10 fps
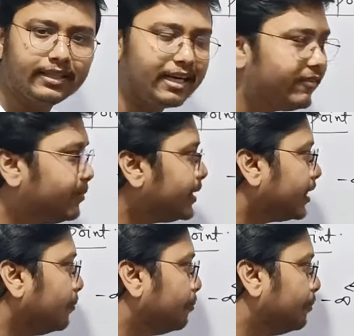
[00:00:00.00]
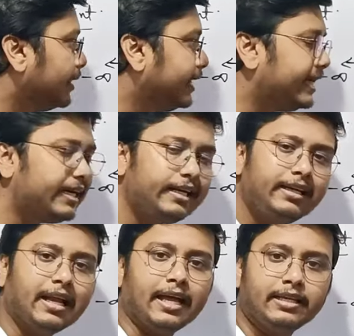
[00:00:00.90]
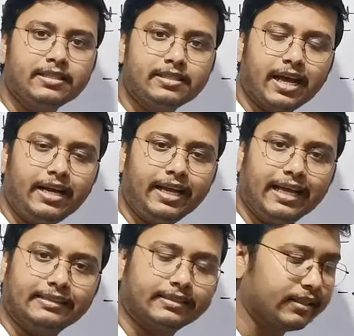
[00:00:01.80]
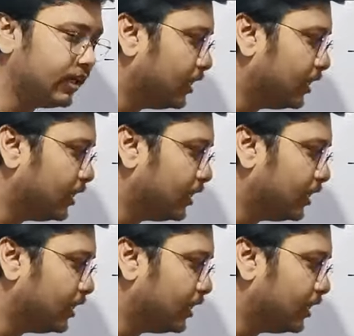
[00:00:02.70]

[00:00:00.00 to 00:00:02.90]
that will be completely lying inside S.